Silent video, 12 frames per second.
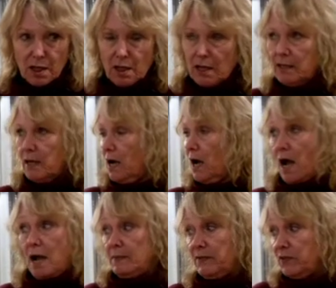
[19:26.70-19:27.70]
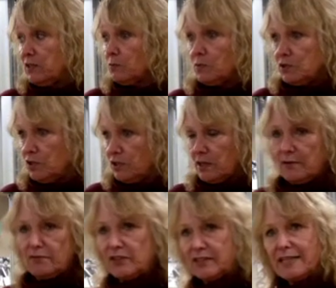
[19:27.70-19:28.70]
And I mean, this was
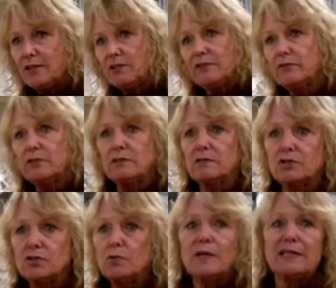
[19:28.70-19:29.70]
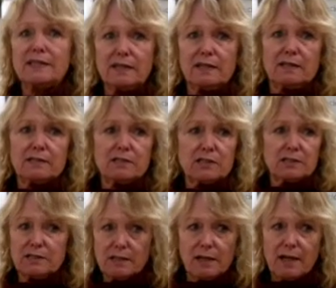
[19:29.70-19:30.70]
just, that they could even do anything, is
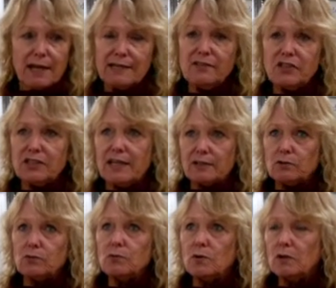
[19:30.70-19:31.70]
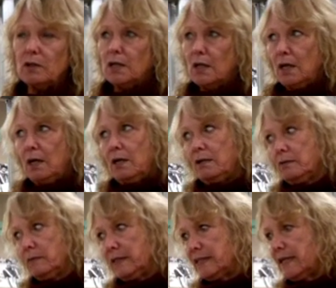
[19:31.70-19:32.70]
just anything that cruel.
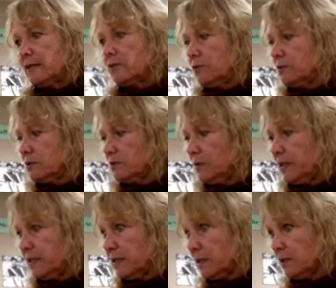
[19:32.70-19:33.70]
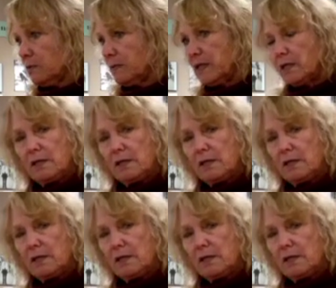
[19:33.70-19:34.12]
My dad, of course, was ready to kill me.